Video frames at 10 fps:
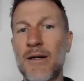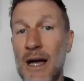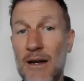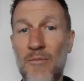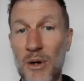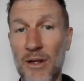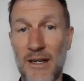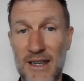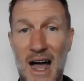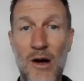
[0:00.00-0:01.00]
kind of
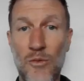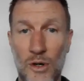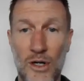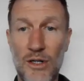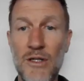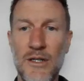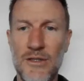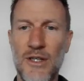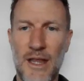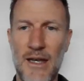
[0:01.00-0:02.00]
pulling downward
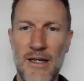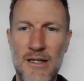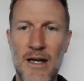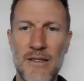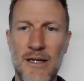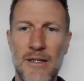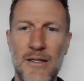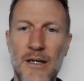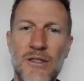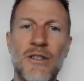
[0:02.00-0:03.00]
so that it
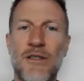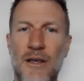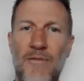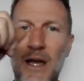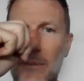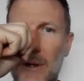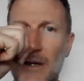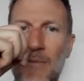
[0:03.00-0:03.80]
doesn't just lift up.